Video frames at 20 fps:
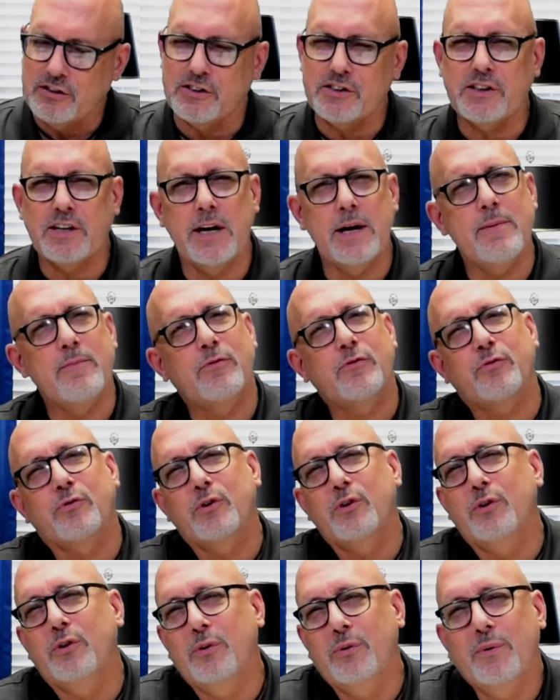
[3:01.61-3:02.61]
skim
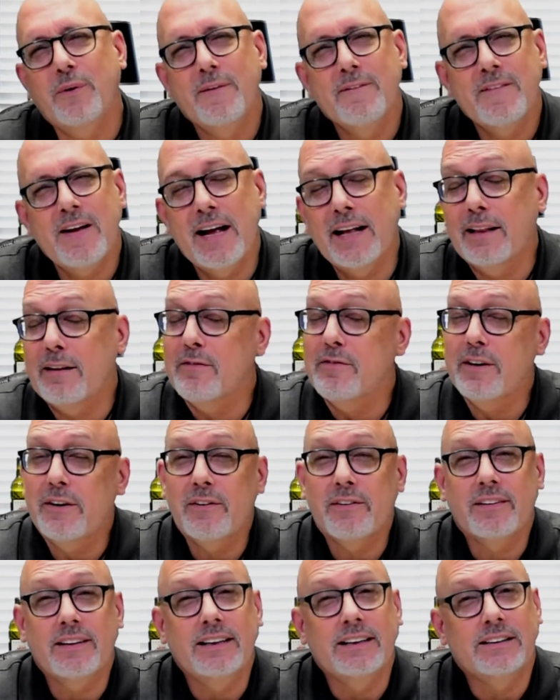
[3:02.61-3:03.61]
through, at the
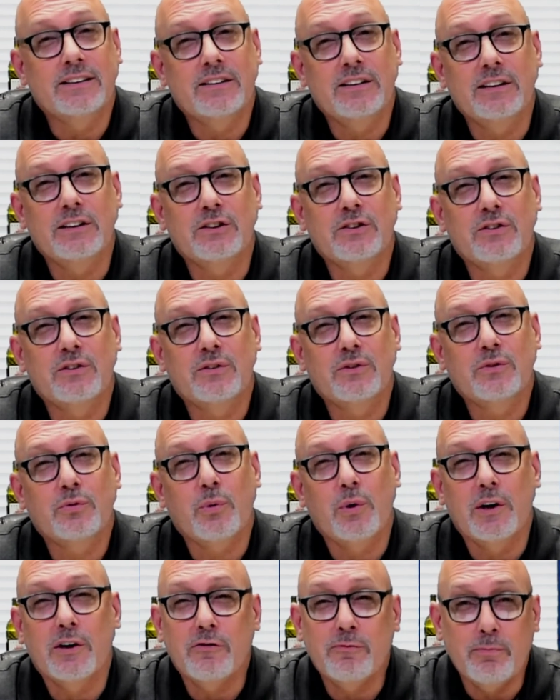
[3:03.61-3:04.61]
very least, these
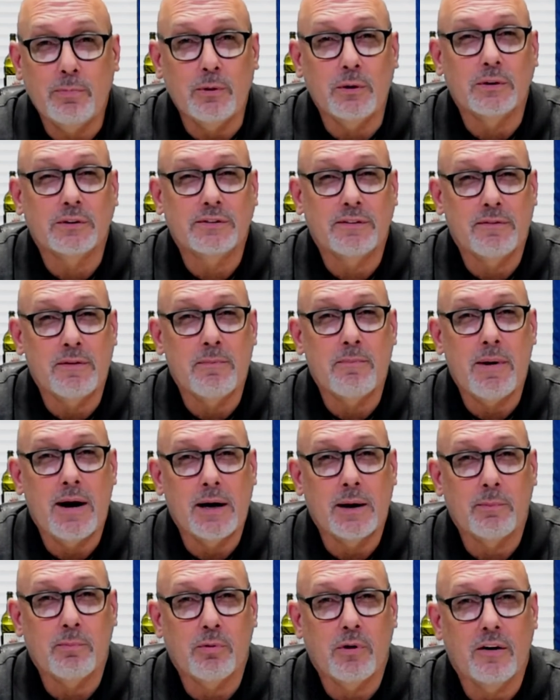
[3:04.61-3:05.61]
12 books of the
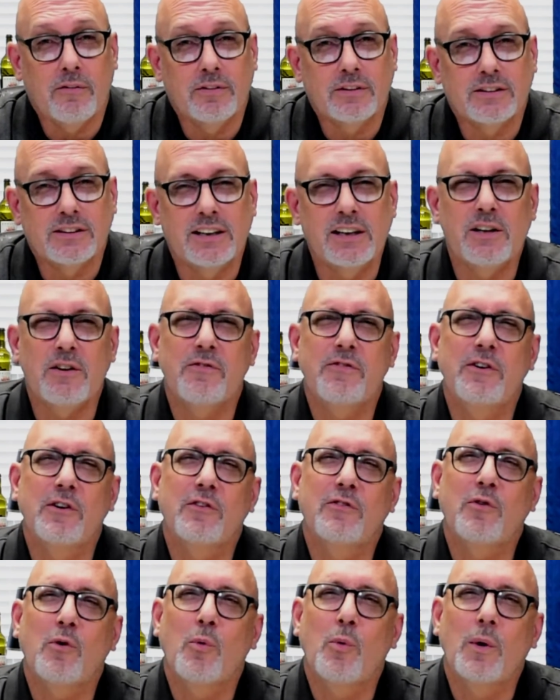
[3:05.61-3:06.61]
minor prophets. Get a
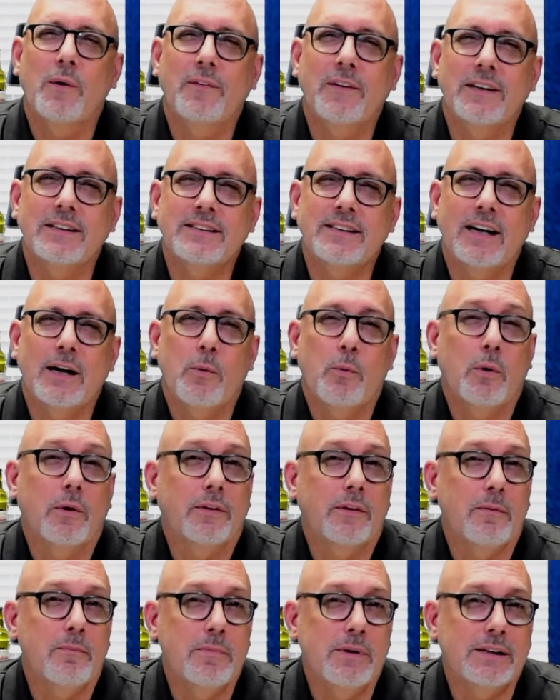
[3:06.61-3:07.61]
feel for what they say,
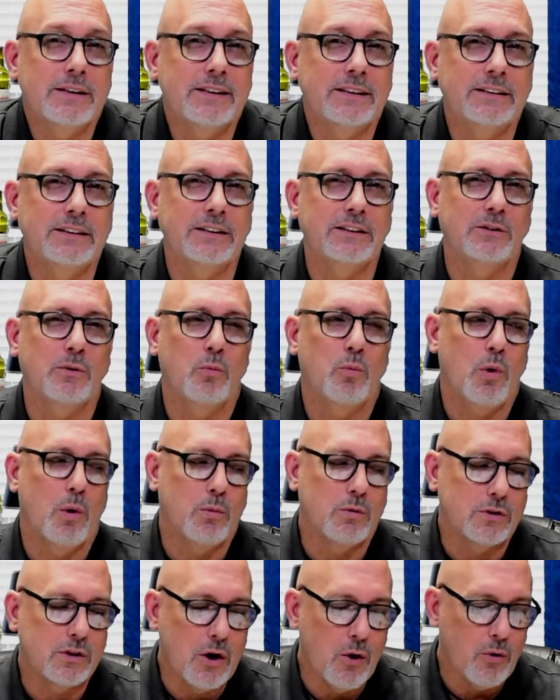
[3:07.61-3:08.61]
what their message is, and
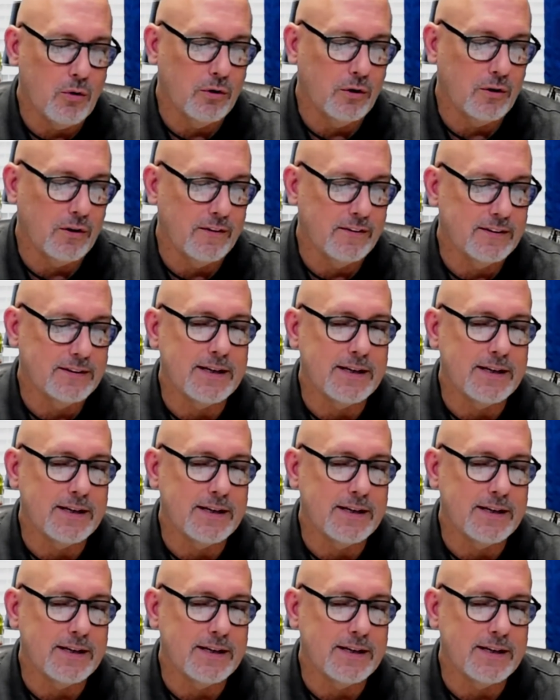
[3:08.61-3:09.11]
what was going on at the